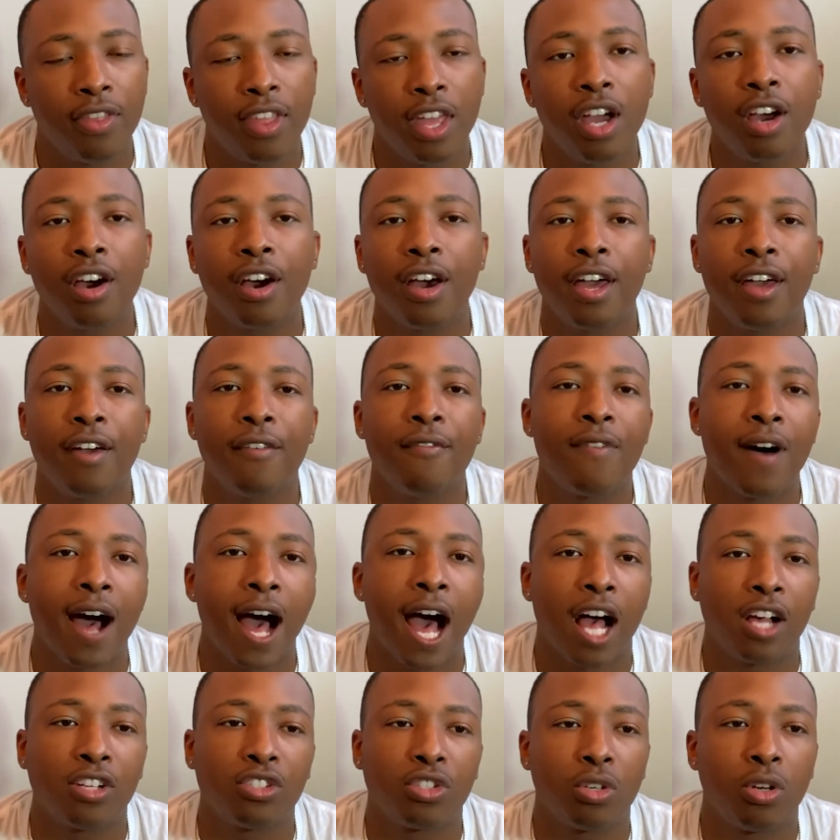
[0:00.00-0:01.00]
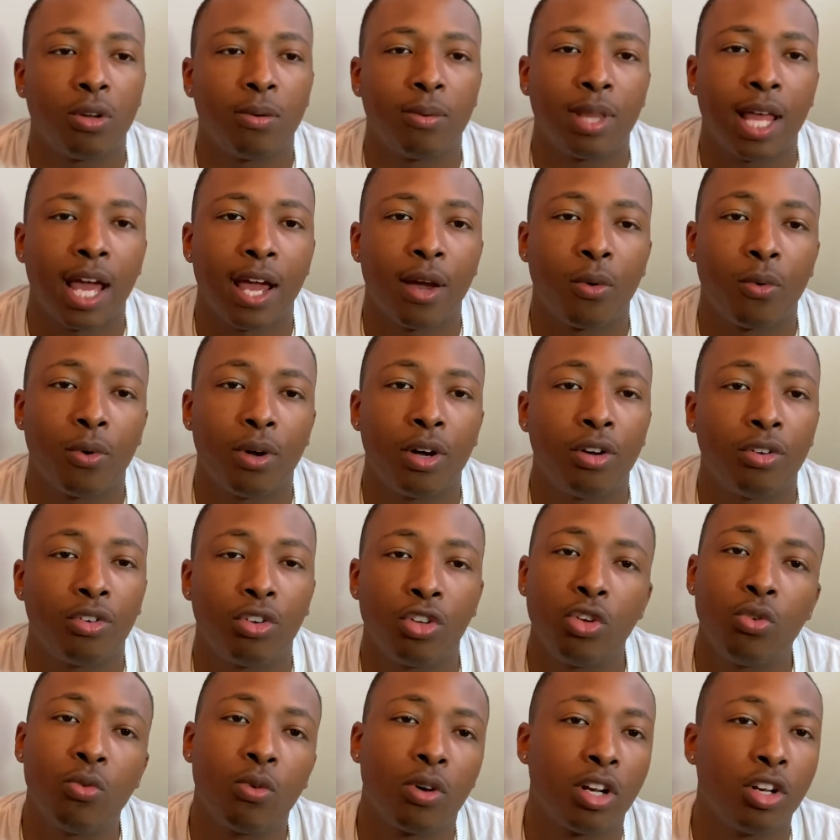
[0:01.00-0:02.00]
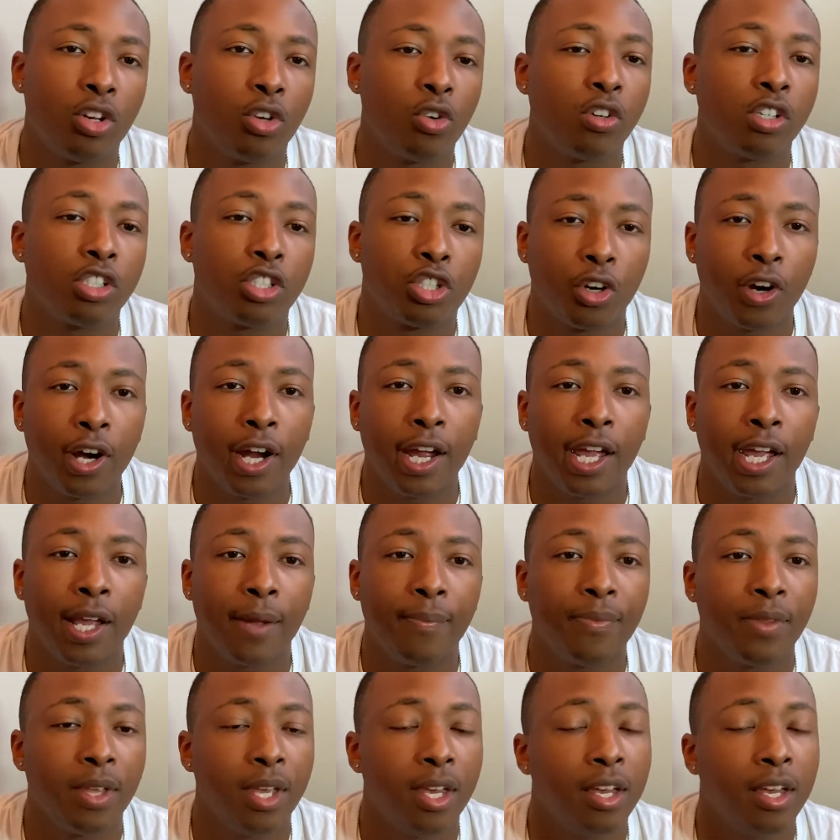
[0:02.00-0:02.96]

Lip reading: They'll advise you to like, well, do you want to do a trade?